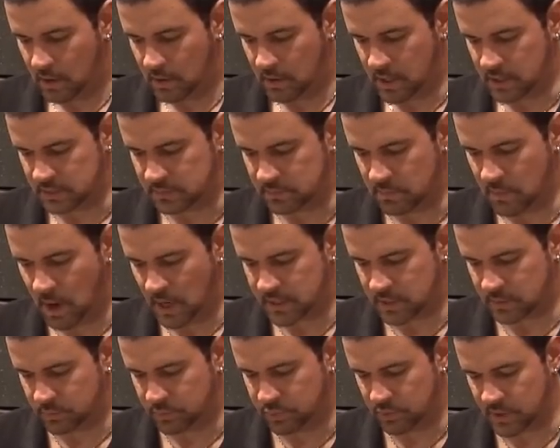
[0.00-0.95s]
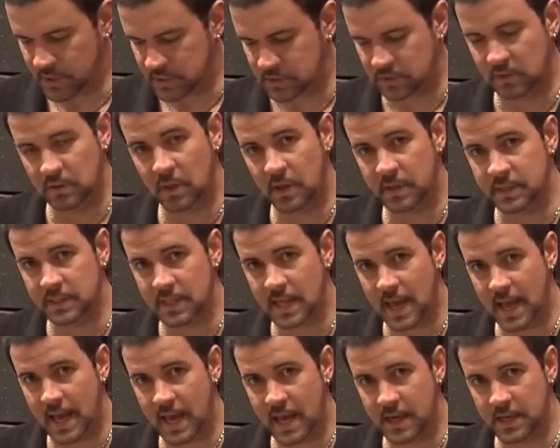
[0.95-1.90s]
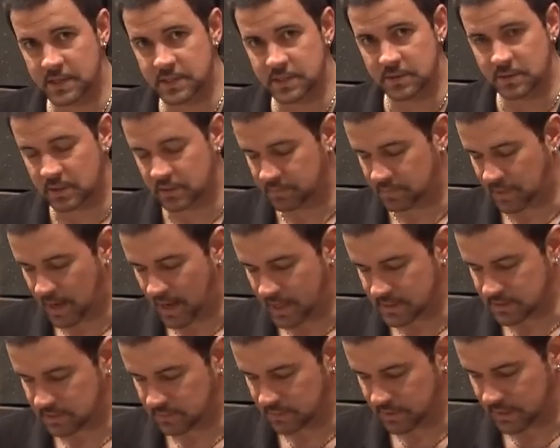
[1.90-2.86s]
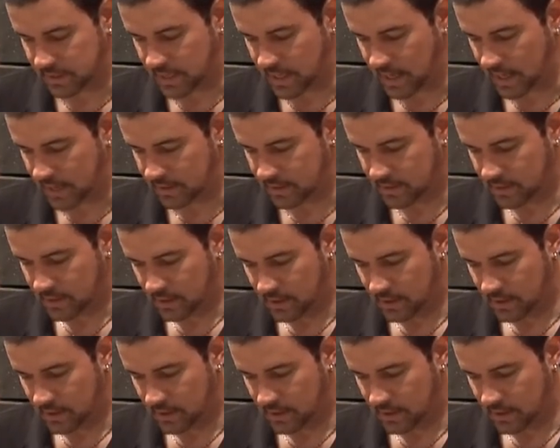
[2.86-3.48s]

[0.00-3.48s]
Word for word: as much bristle onto the head as you can possibly get.